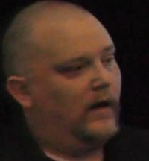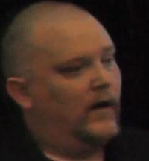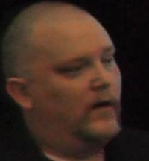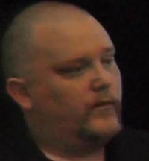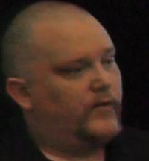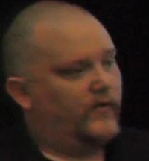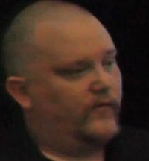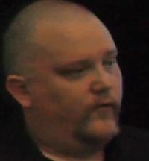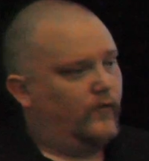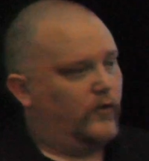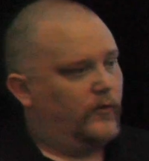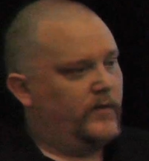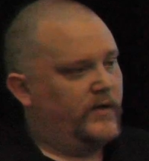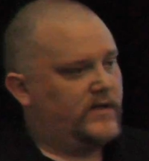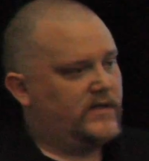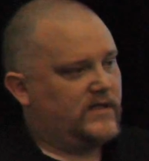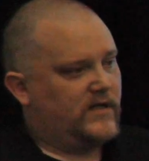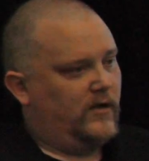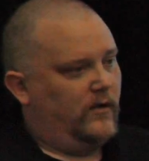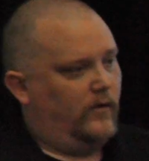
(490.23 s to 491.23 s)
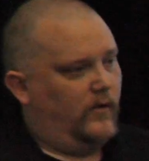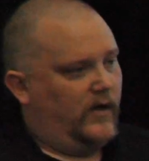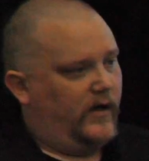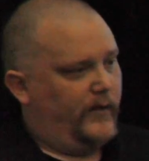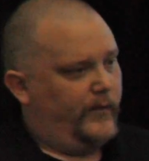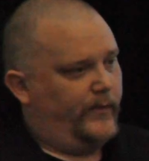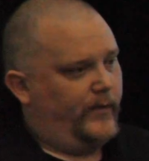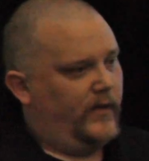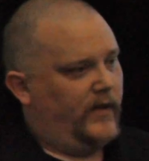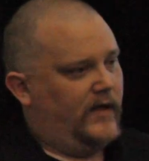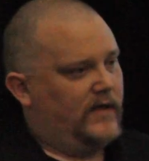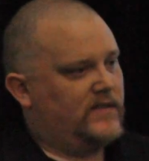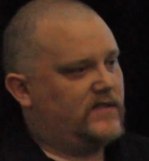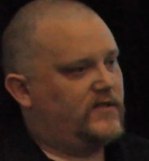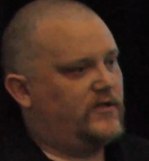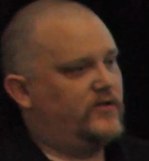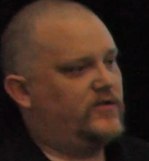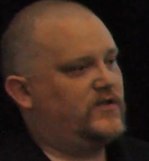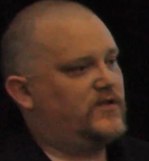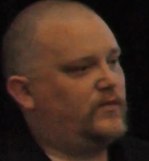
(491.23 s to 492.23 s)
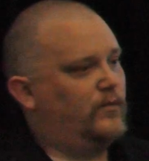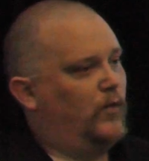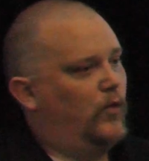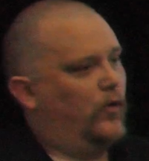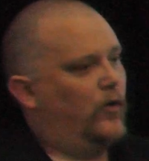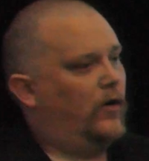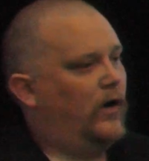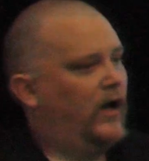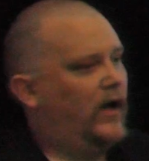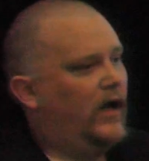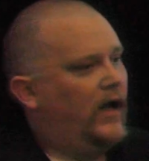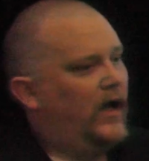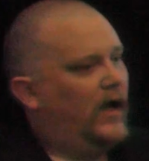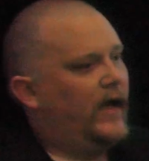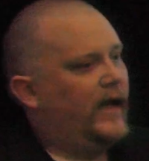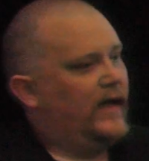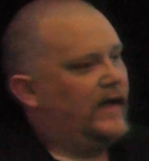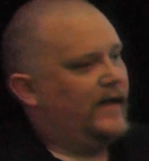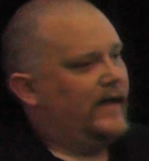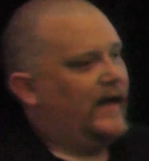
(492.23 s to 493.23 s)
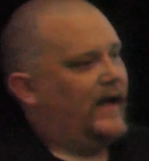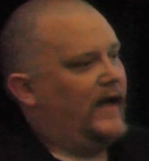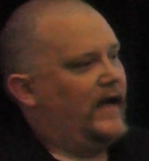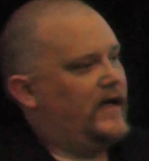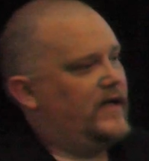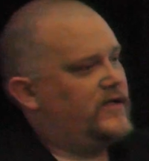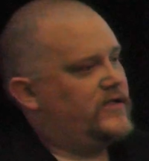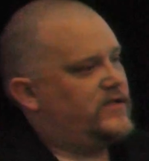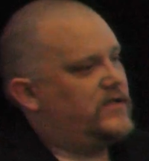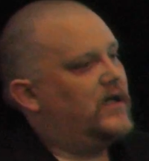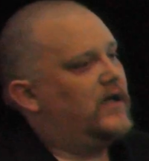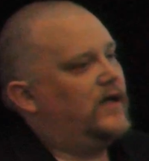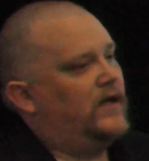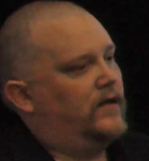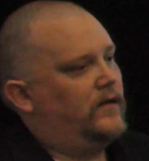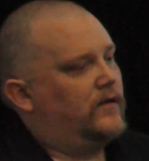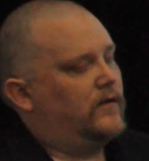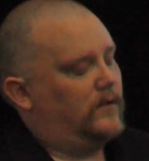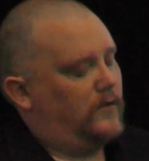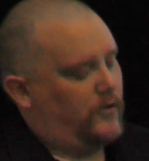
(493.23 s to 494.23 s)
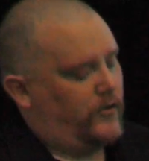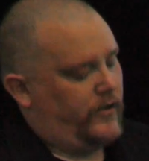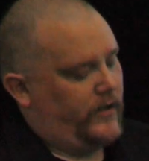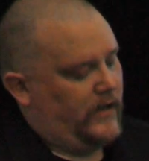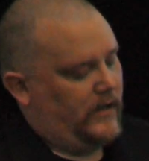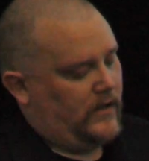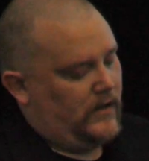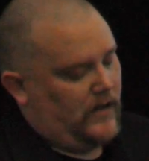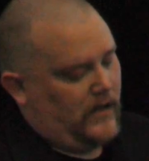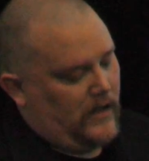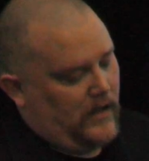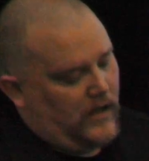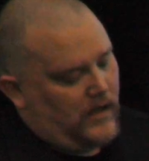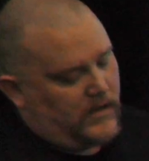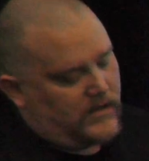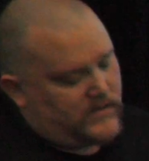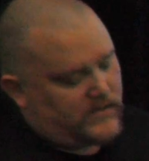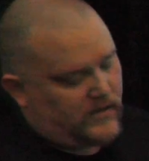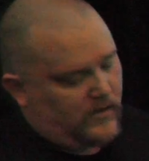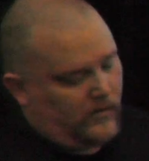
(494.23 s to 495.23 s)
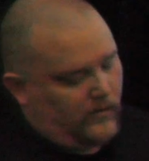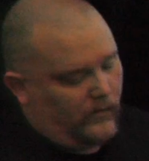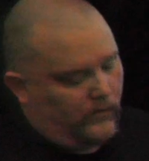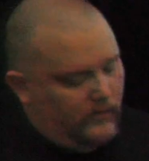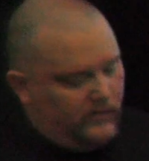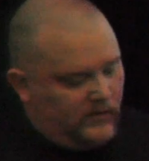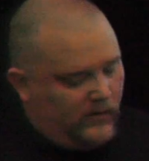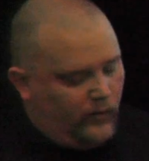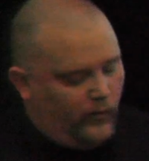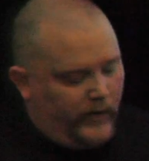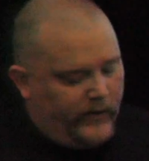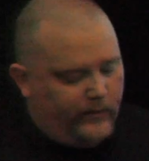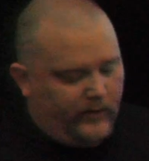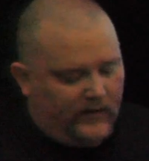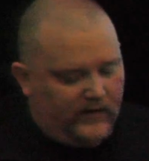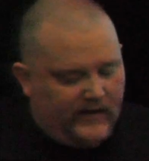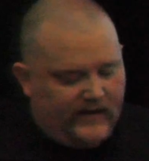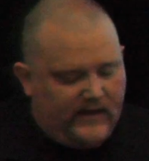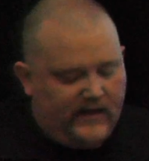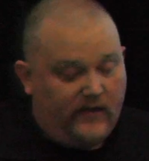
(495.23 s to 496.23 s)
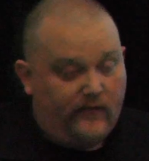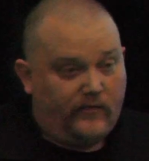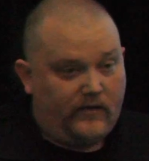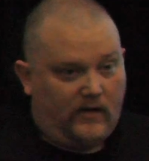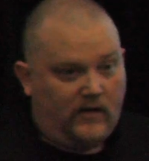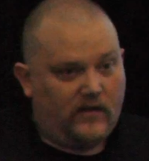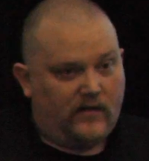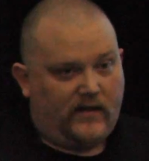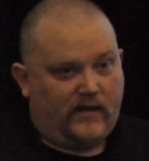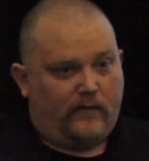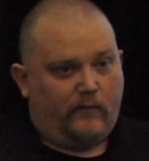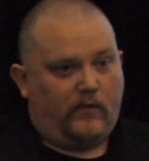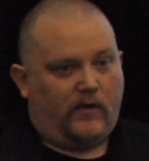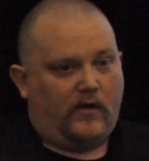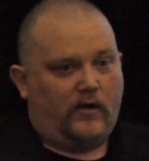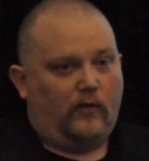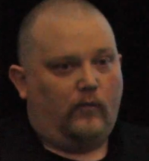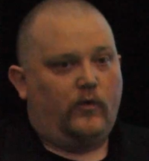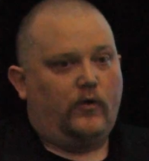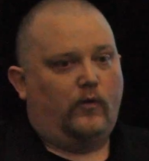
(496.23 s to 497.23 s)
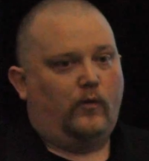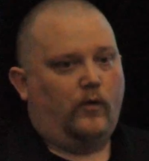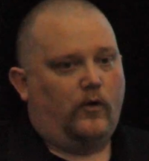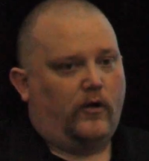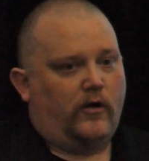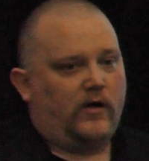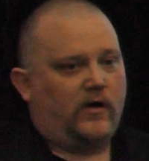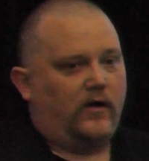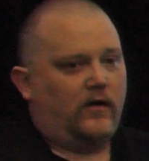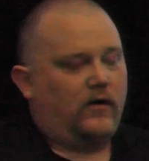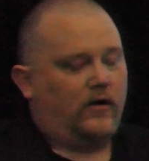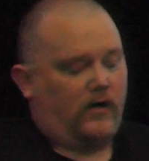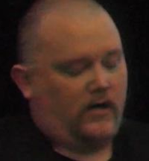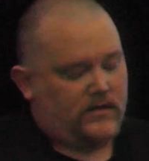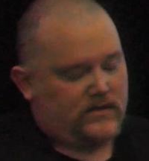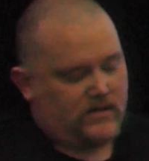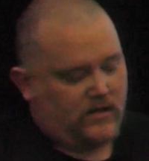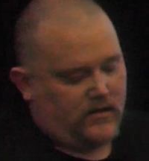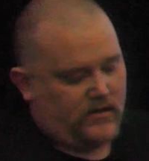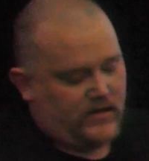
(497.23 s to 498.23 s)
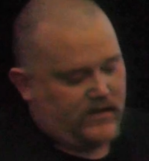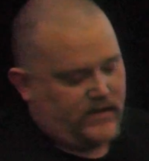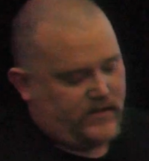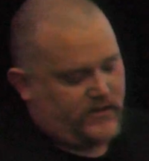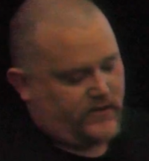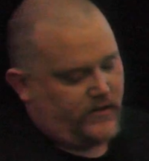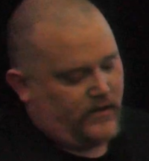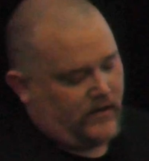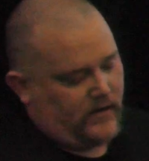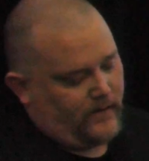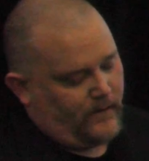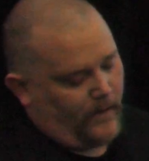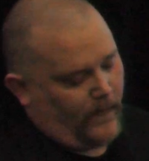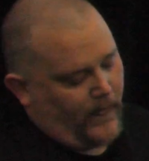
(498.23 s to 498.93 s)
performance go up, and students more engaged in their learning. So we believe that model will work across our district.